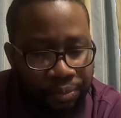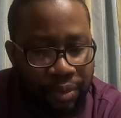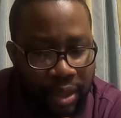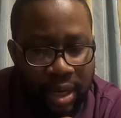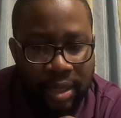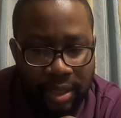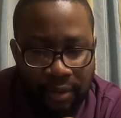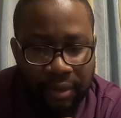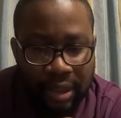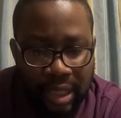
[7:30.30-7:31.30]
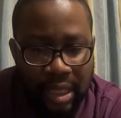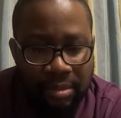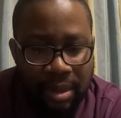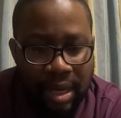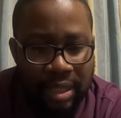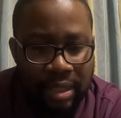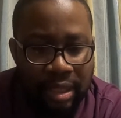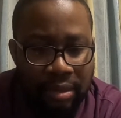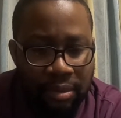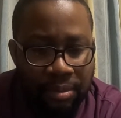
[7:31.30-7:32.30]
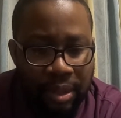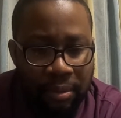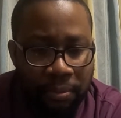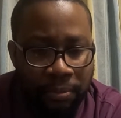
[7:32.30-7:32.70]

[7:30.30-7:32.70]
Definitely not as bad as I thought it would be.